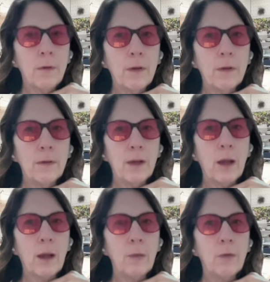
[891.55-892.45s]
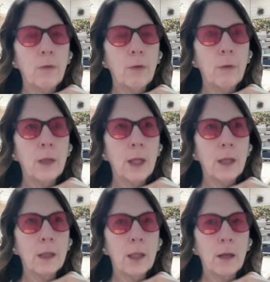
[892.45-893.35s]
of us die before we
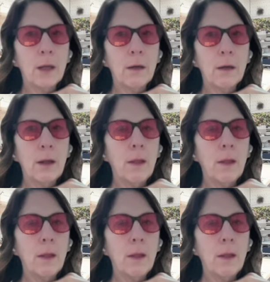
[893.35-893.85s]
get there.